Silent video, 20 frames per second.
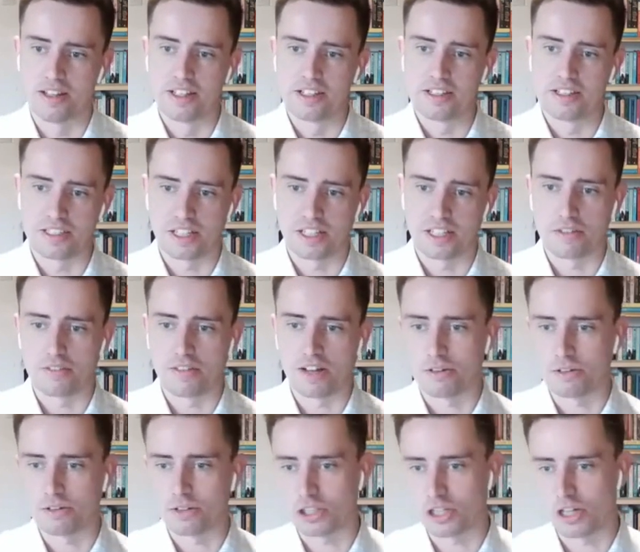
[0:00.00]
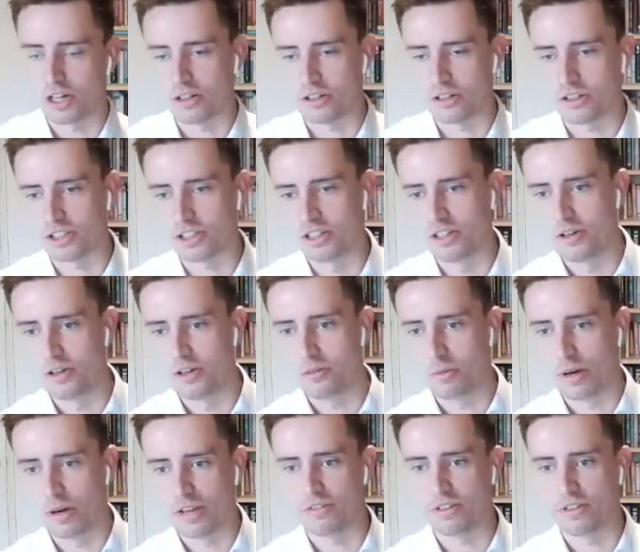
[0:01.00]
stick the van on charge,
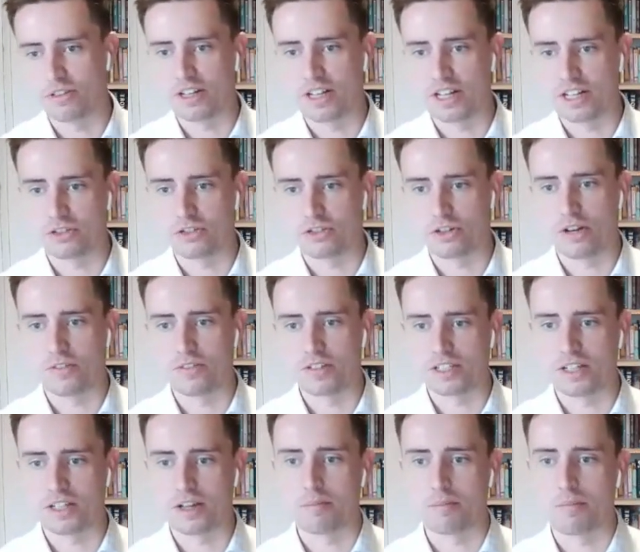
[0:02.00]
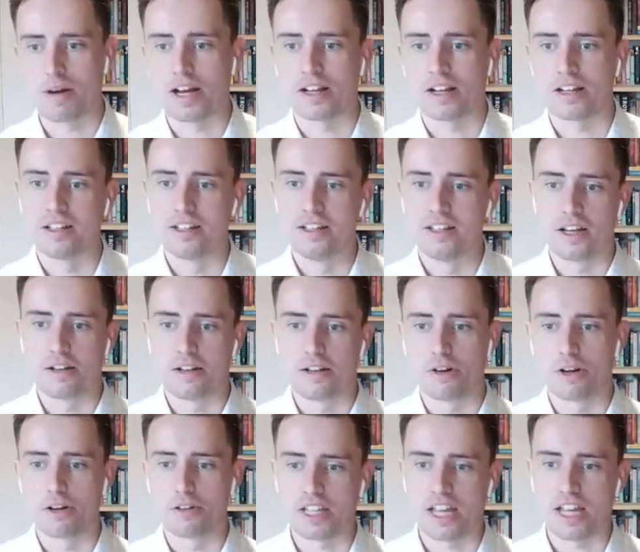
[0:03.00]
wait for the next driver to come back and
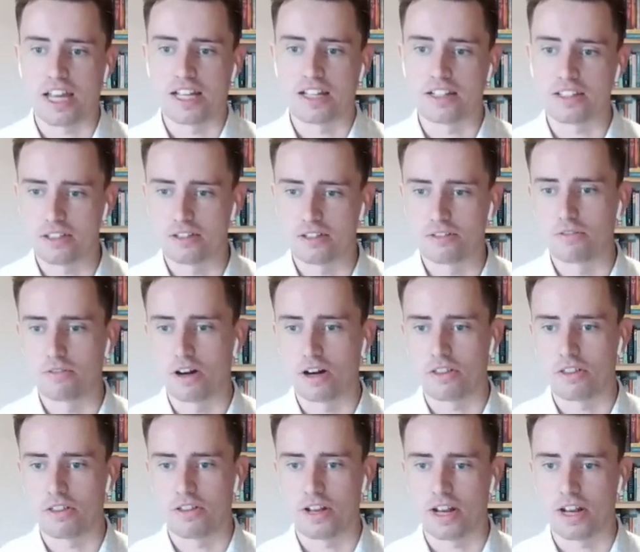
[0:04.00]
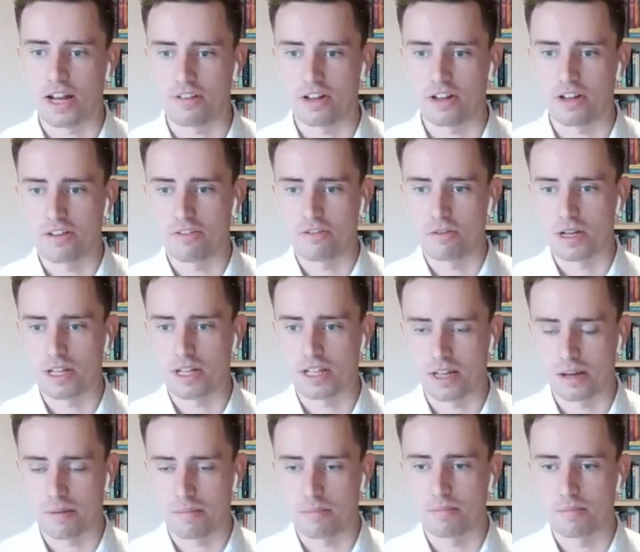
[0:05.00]
rotate, rather than having everybody
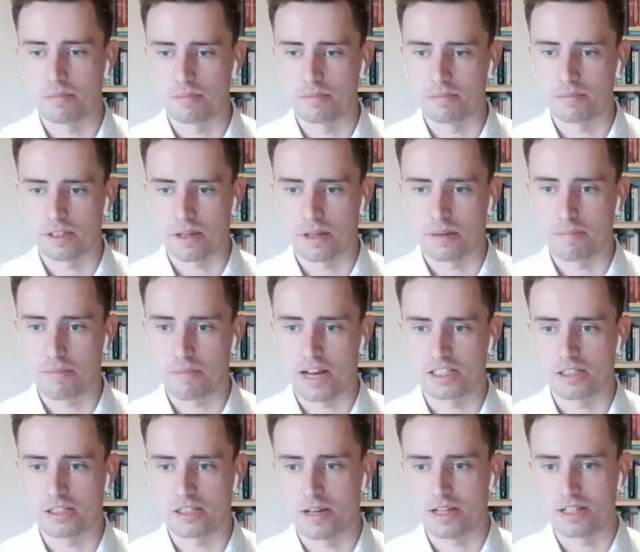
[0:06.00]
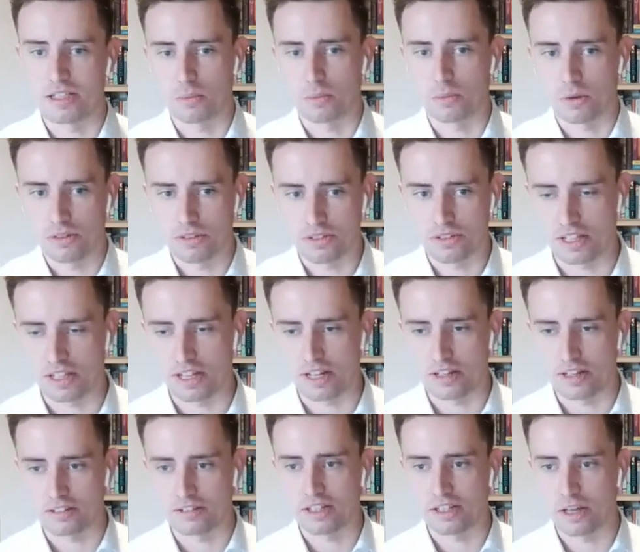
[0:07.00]
come back to base at once and
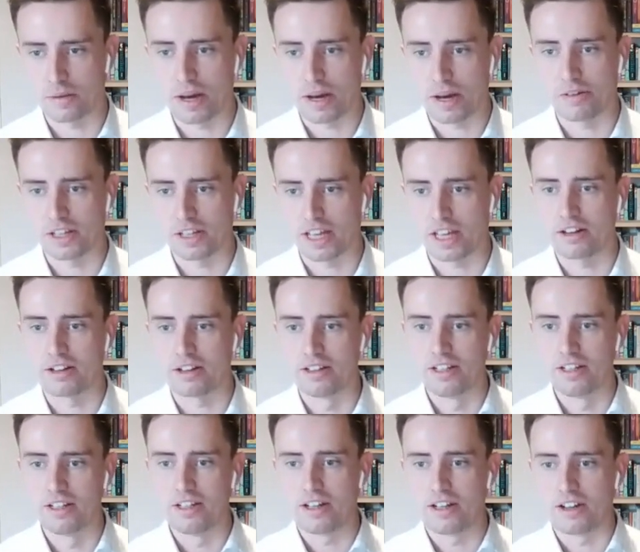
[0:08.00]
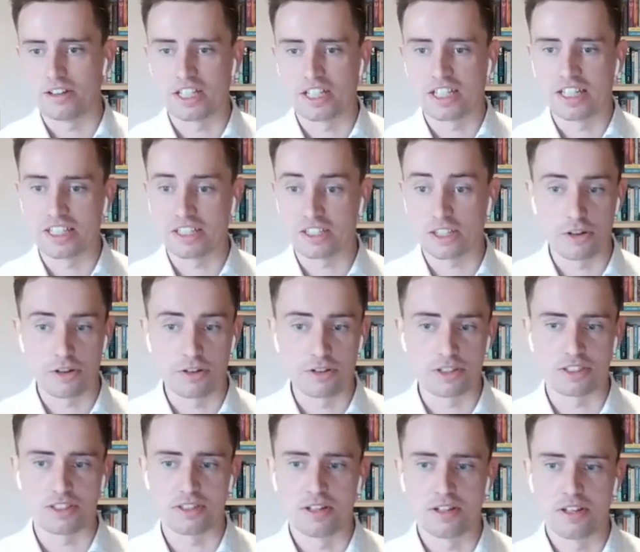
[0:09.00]
then go out again. And I think it's
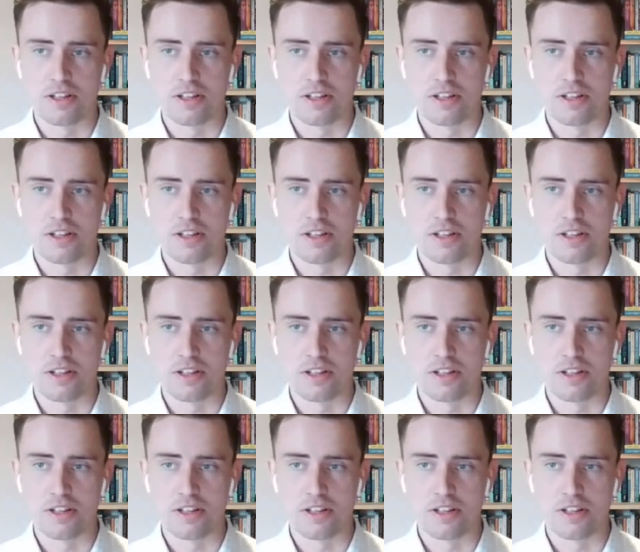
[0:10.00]
those